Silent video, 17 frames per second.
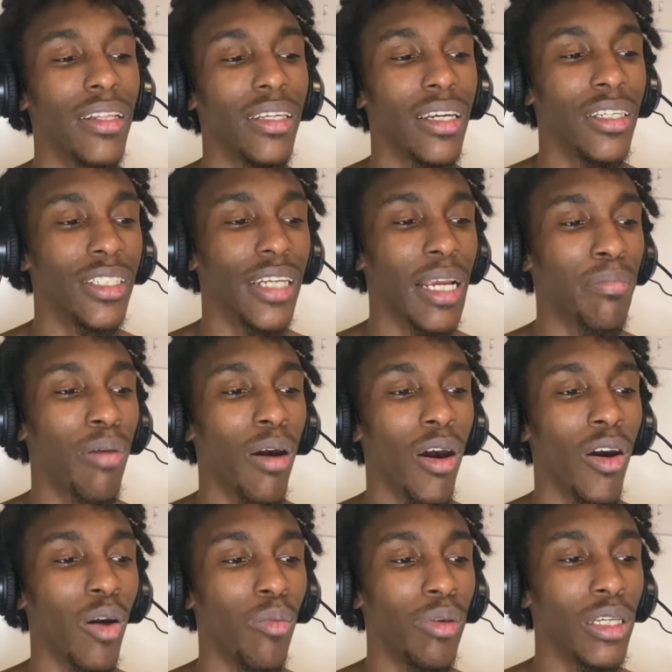think Jake
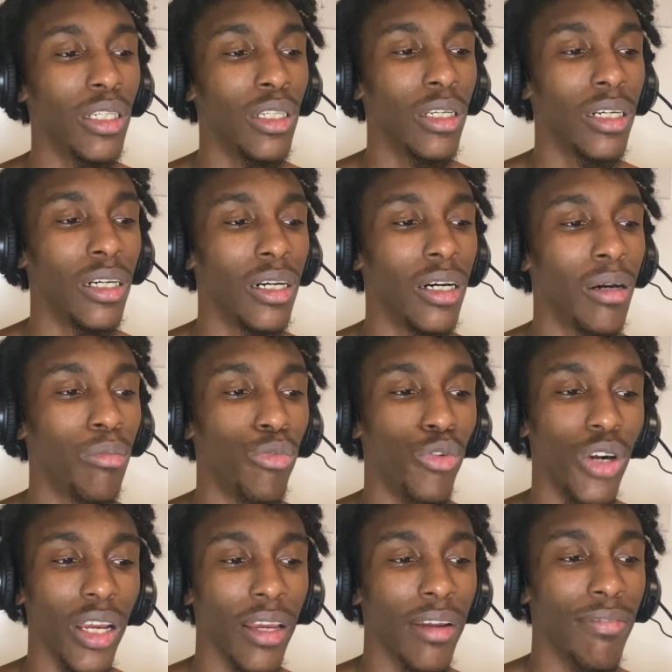Paul be
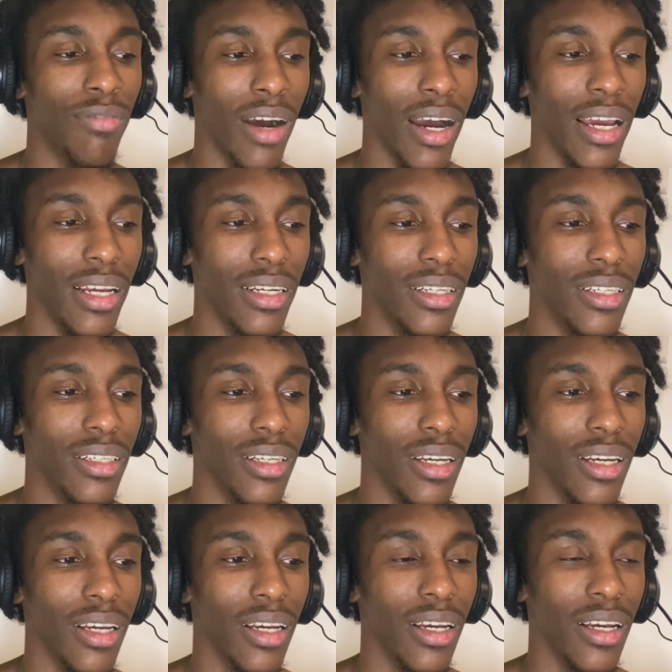rigging fights,
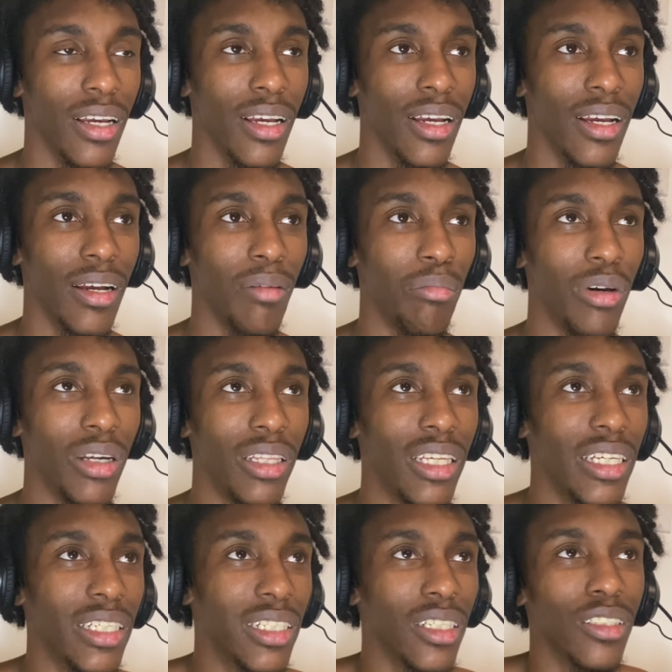but
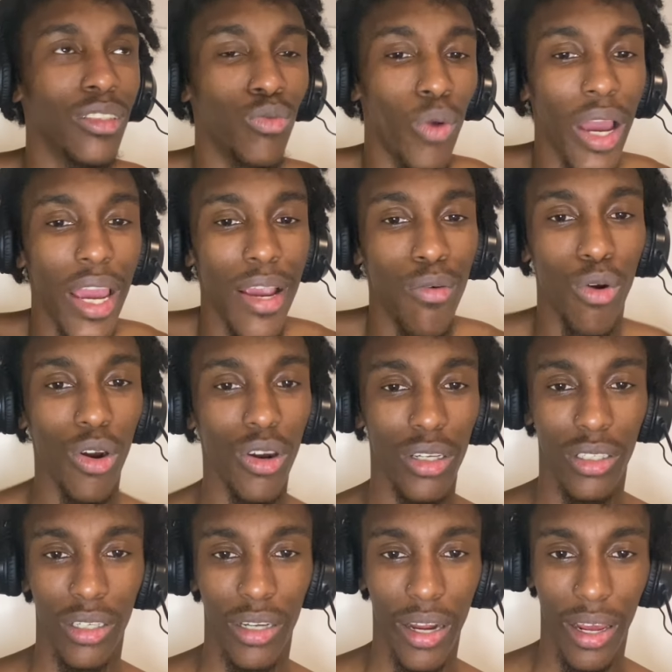this looks way worse
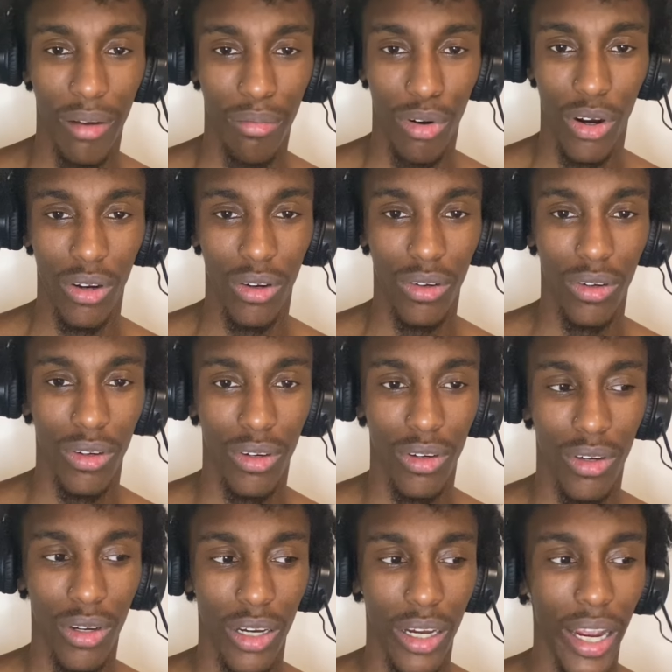than that, bro.
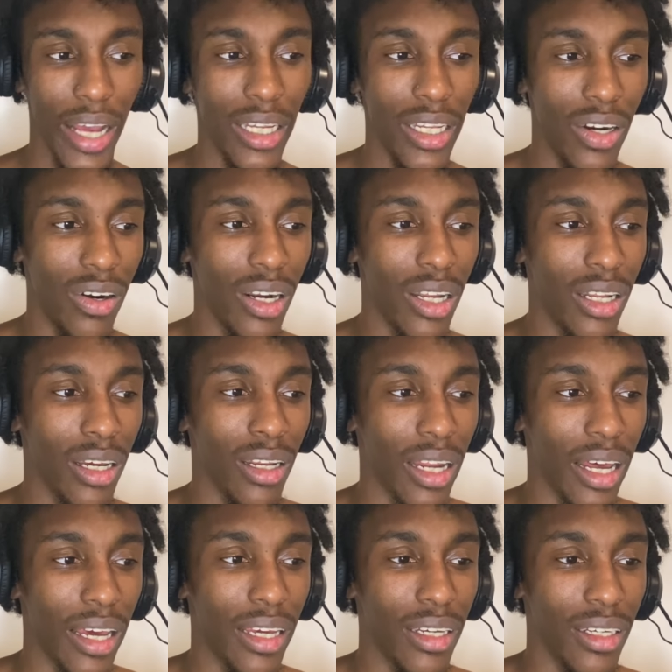It literally looked
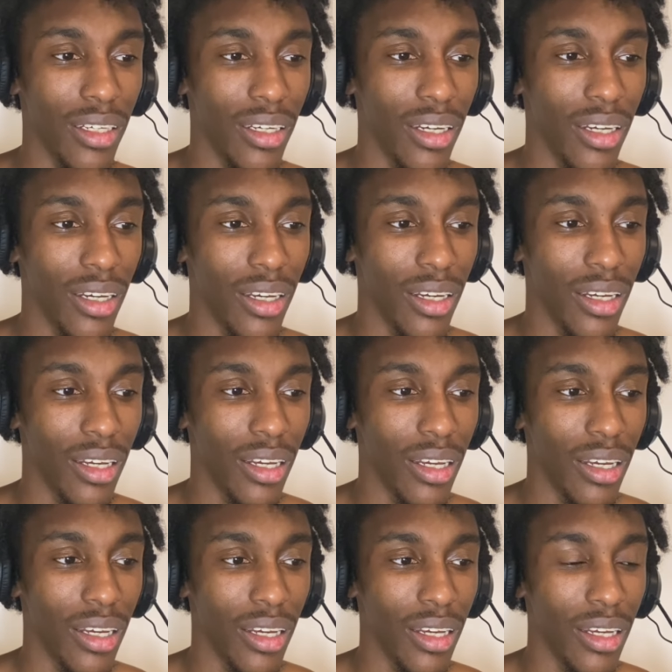like
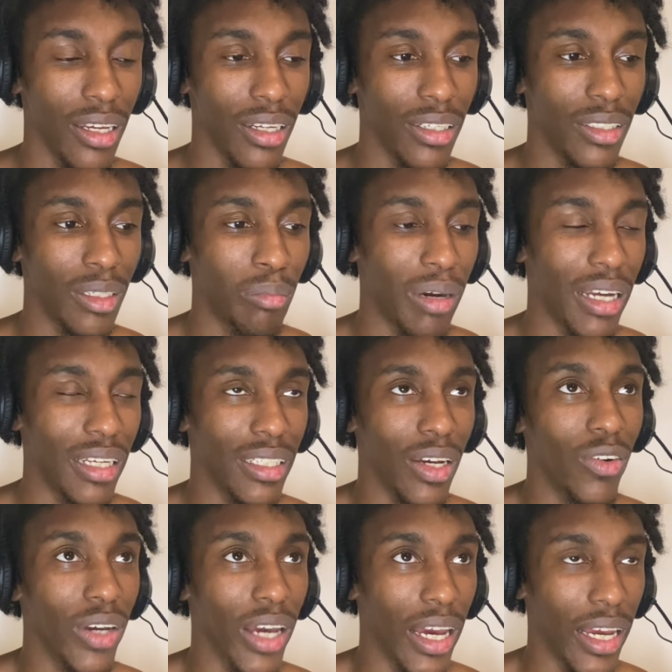somebody said,
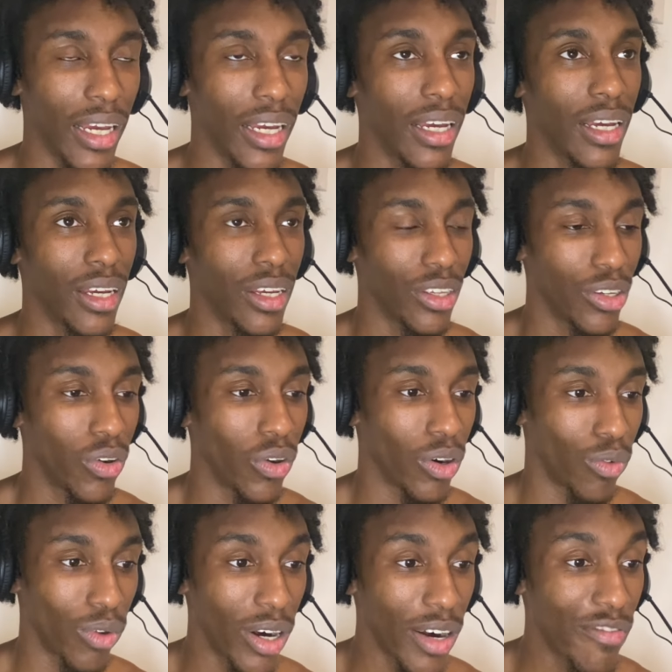okay, you're gonna
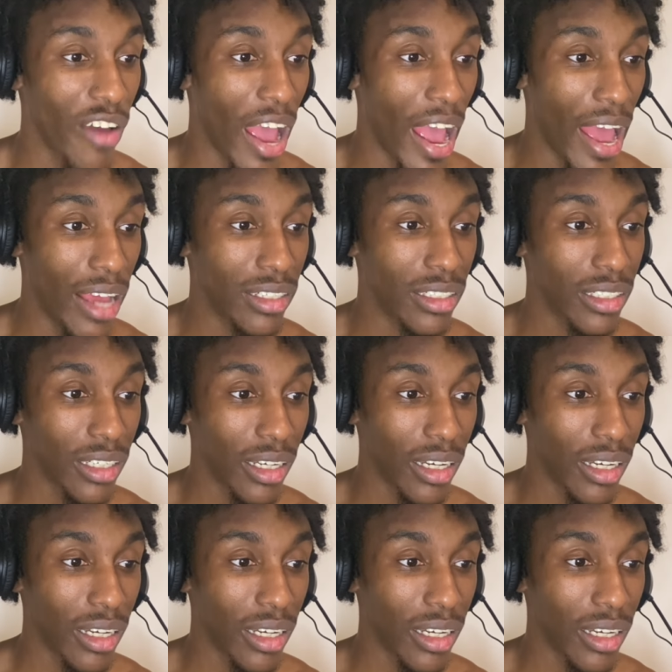run fast,